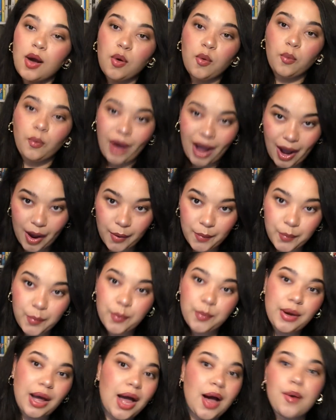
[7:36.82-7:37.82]
wow.
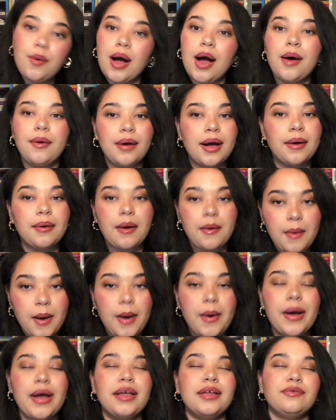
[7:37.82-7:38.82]

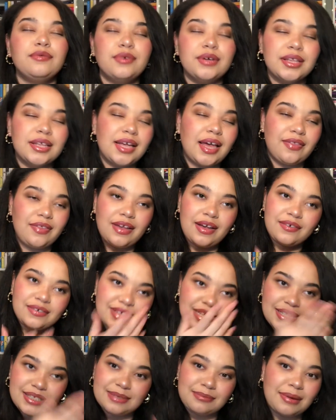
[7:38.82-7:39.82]
I think I've
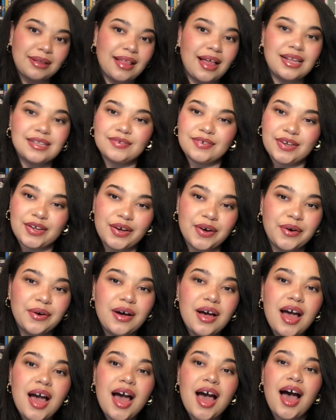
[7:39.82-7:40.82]
said this in my last video.
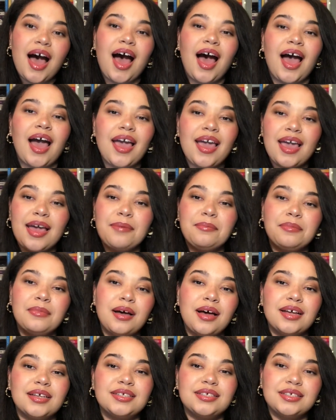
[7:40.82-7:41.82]
I am
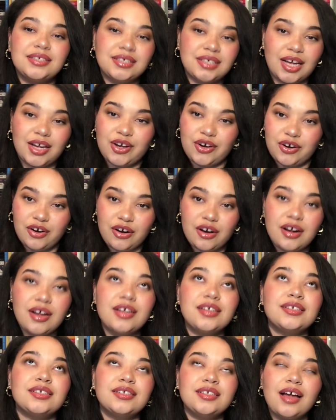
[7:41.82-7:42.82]
a sucker
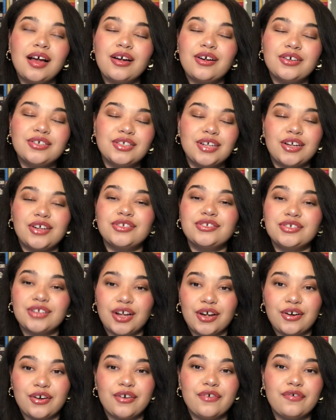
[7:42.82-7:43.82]

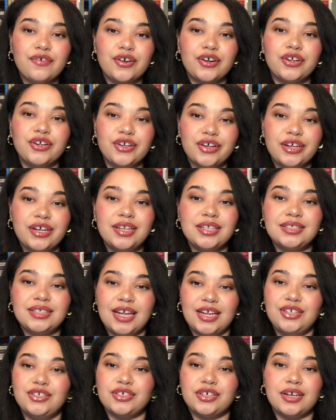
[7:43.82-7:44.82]
for good
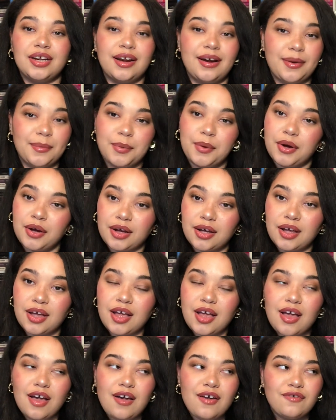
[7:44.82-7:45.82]
tension in a book,
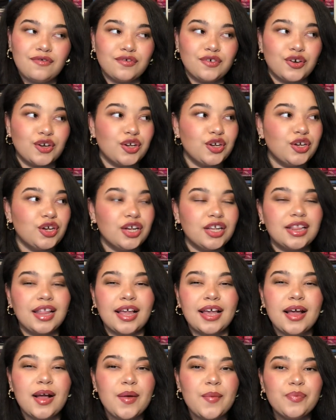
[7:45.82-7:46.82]
for good,
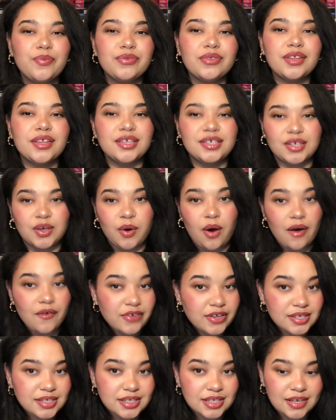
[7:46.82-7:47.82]
like, so
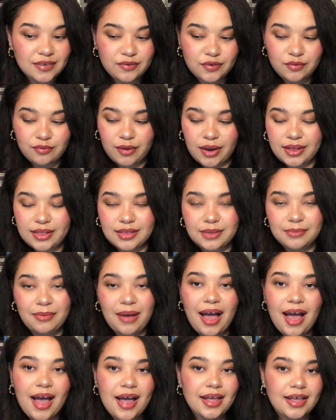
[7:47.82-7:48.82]
obviously if you read the
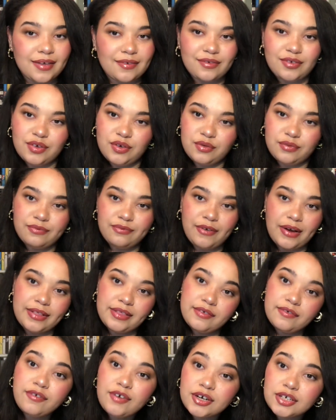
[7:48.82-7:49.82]
back, if you read
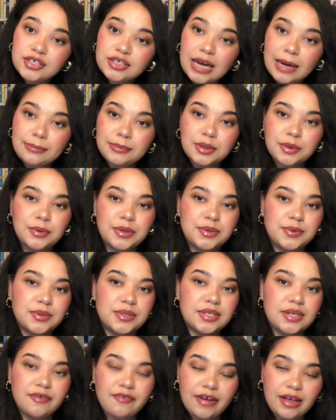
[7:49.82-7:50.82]
the first chapter, which
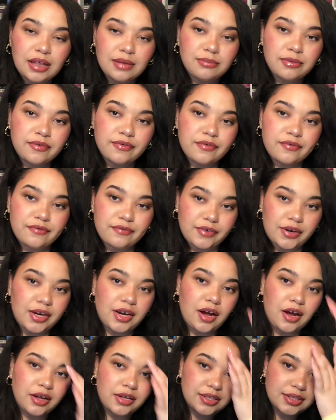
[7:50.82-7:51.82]
was available for free
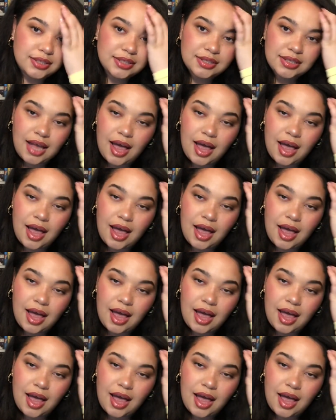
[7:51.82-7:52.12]
on